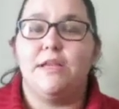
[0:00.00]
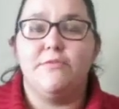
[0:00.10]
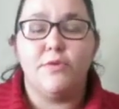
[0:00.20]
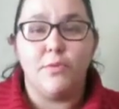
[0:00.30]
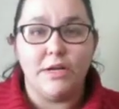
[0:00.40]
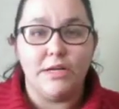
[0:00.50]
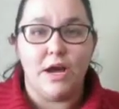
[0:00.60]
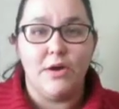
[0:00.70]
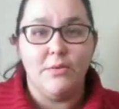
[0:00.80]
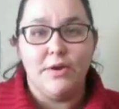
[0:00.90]
And if you want to
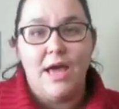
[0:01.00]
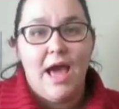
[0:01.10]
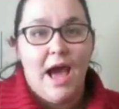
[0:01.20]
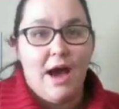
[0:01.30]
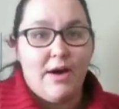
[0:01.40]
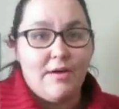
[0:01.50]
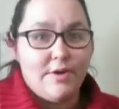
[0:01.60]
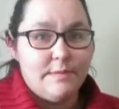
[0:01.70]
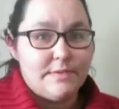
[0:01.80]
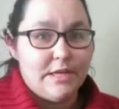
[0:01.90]
know how I've
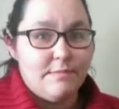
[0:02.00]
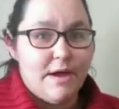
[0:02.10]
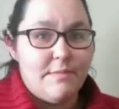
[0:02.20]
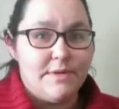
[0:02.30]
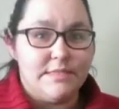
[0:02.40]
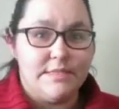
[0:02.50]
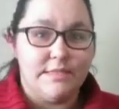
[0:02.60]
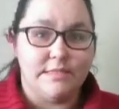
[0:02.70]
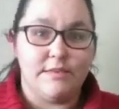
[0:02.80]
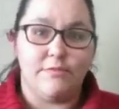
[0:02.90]
upscaled my
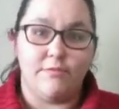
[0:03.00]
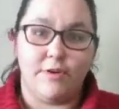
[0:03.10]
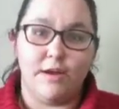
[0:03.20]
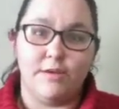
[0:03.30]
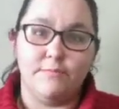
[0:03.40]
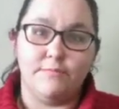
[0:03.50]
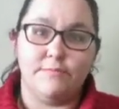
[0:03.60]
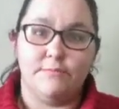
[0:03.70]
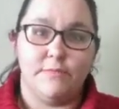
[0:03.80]
business from